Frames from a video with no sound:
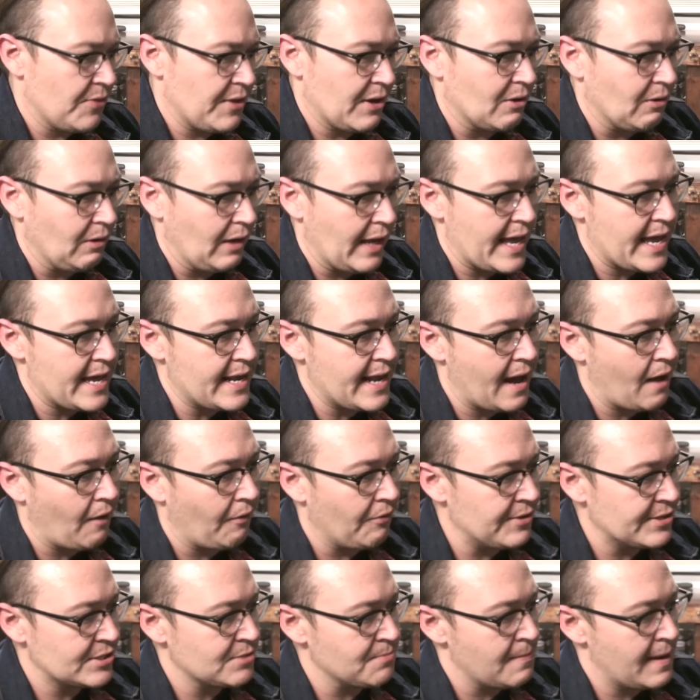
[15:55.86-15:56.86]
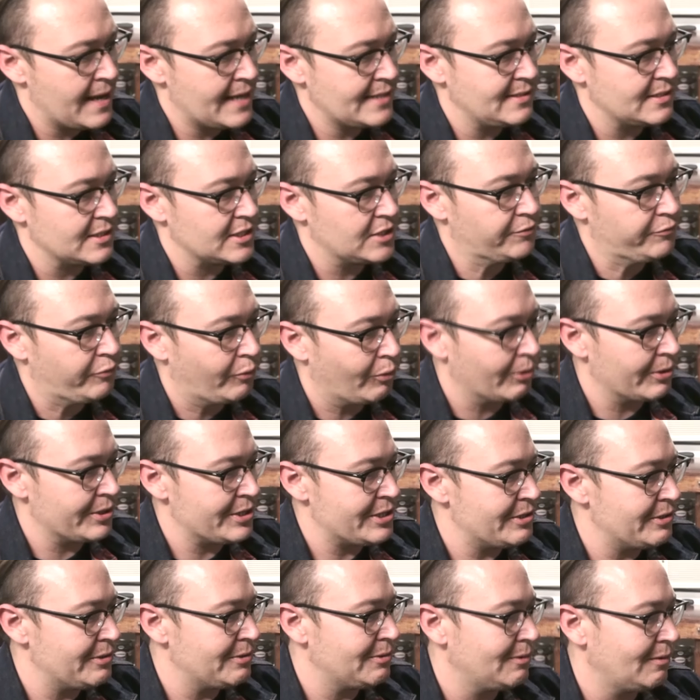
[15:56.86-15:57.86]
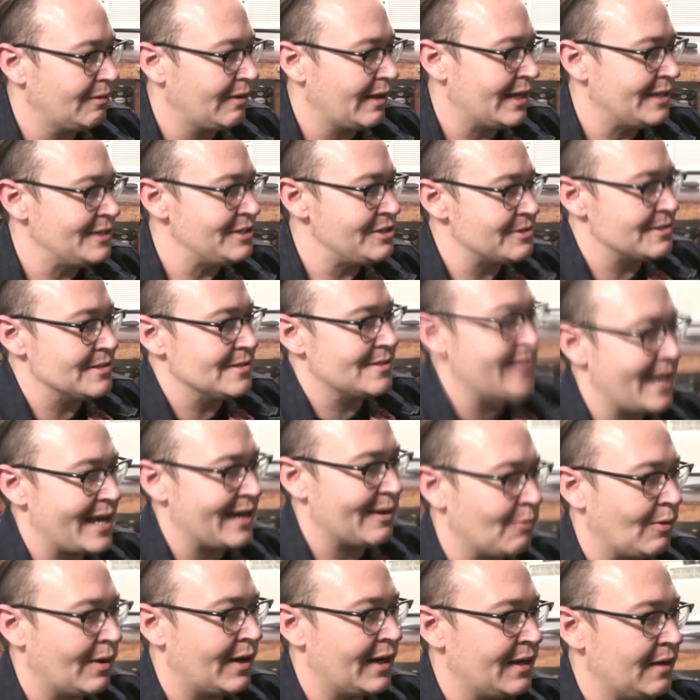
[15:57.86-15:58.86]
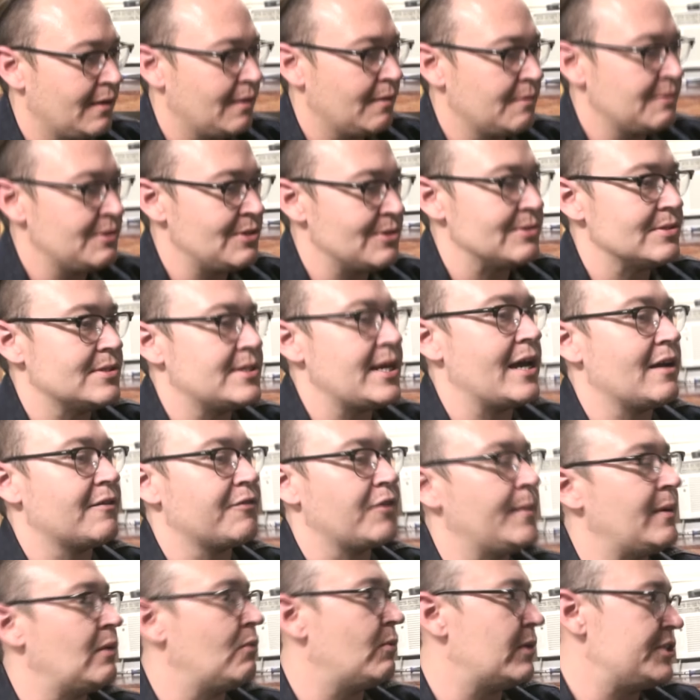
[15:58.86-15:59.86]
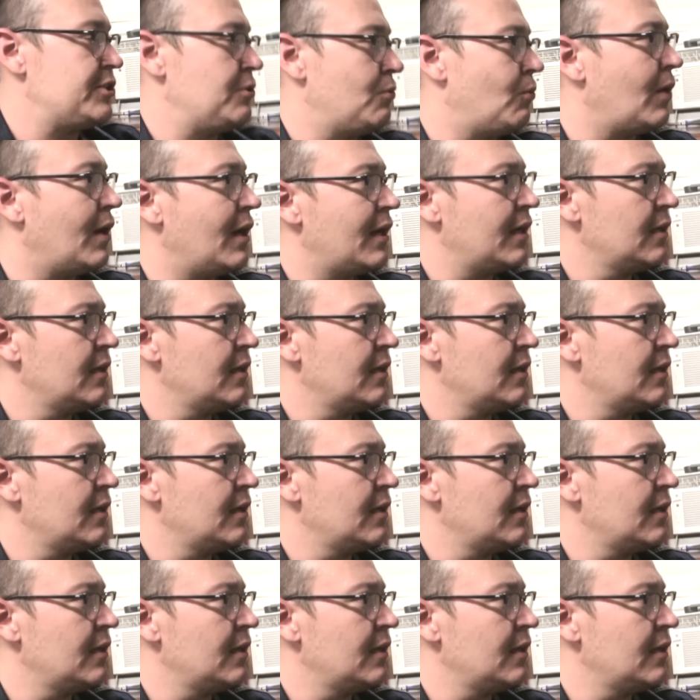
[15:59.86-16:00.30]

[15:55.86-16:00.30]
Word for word: They're laying out this message for you, and you can take what it, you can take from it what you want.